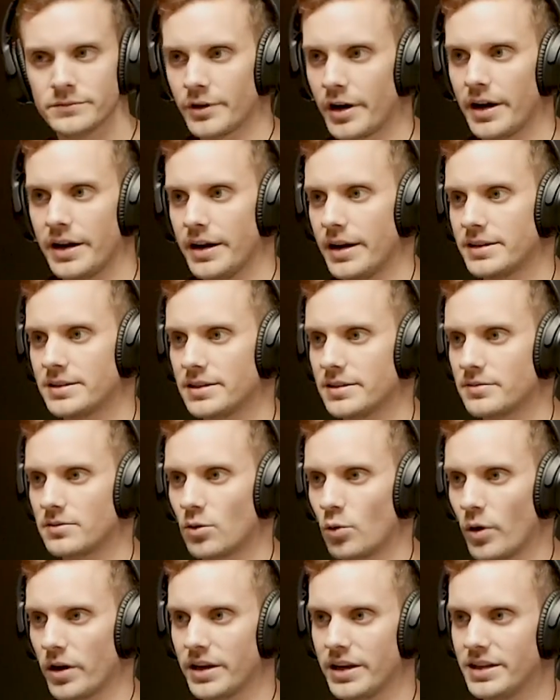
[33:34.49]
Right? It's a
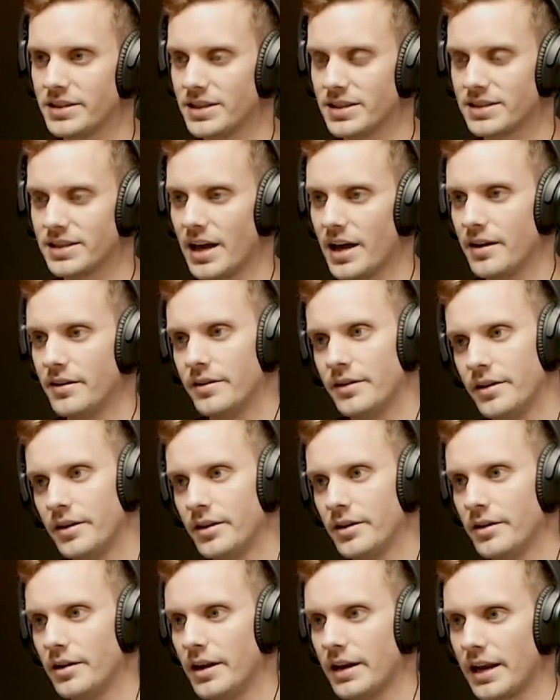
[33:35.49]
quick, easy send,
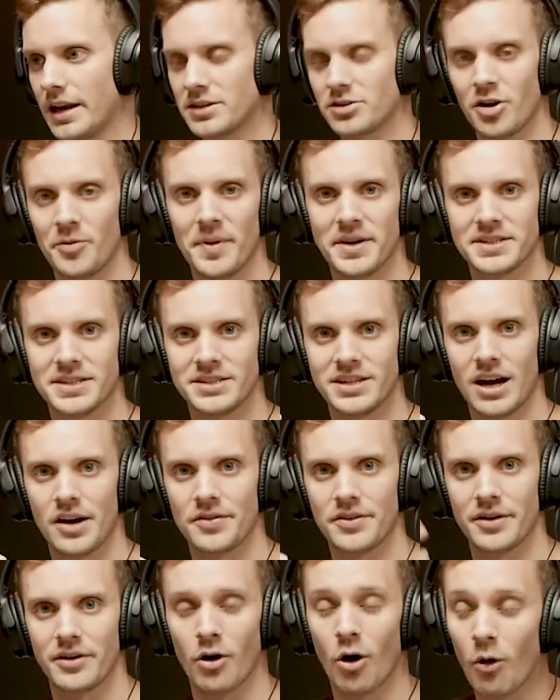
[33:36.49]
and it gets our message out
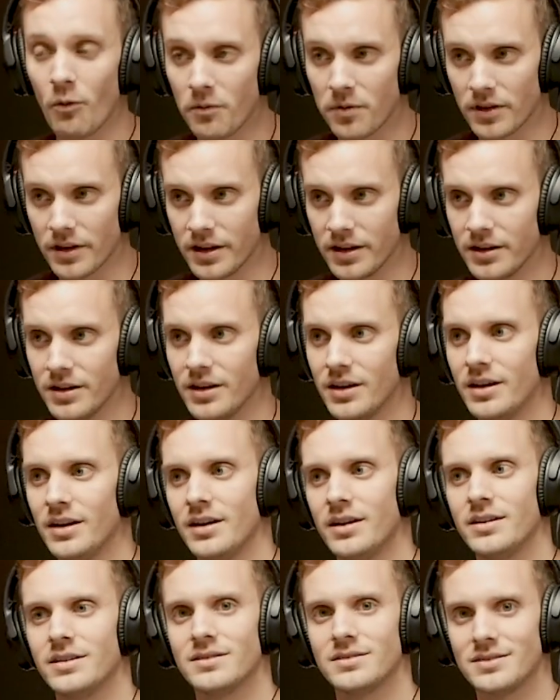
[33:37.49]
there, and hopefully,
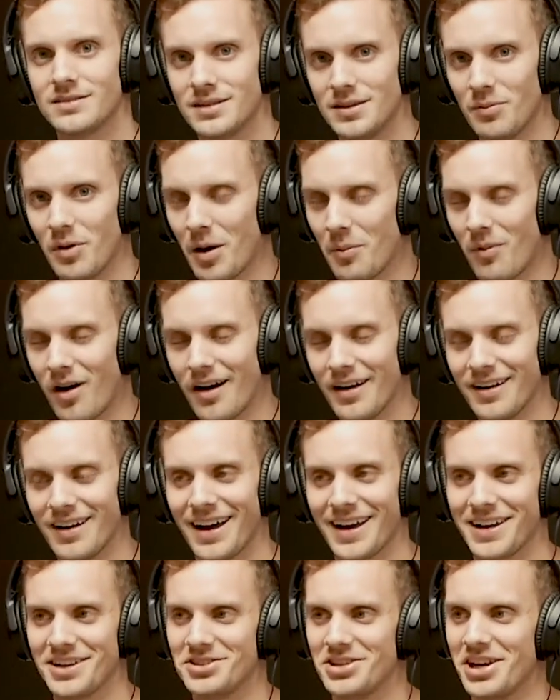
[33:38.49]
in my mind, I
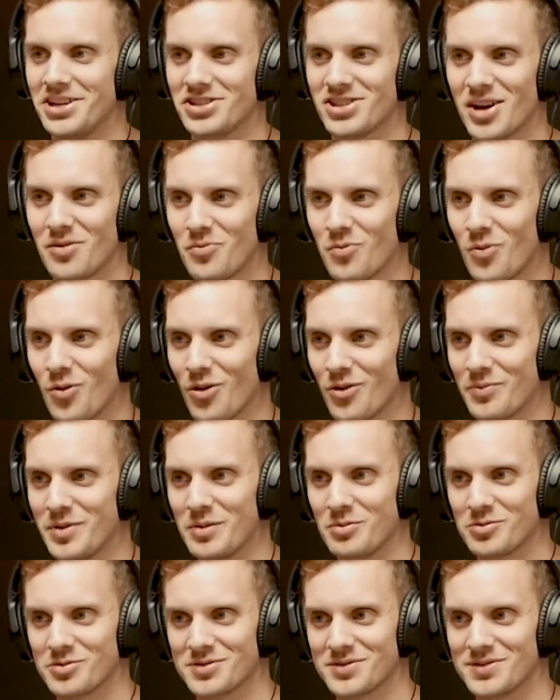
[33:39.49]
can change a couple more
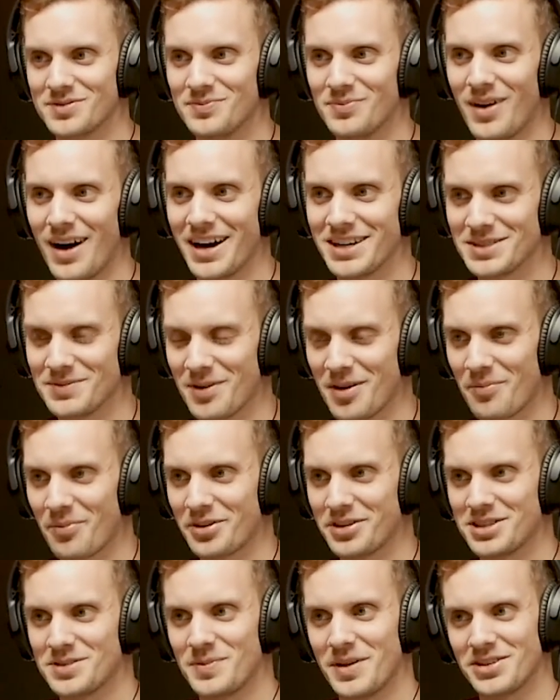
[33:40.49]
people's minds about
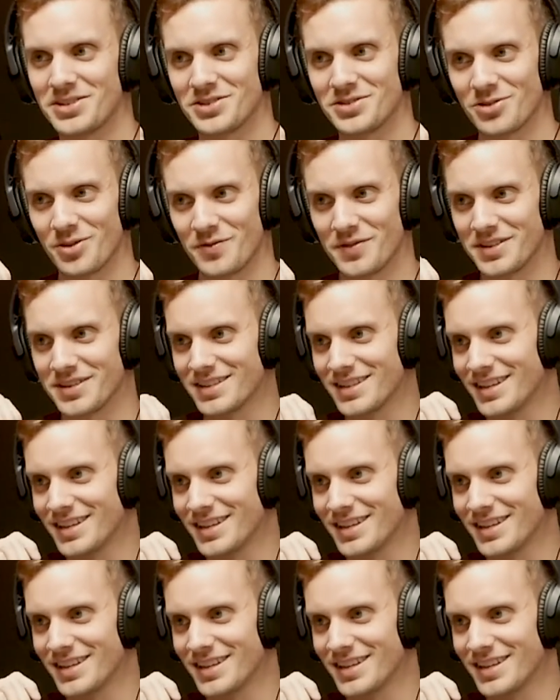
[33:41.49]
participation trophies.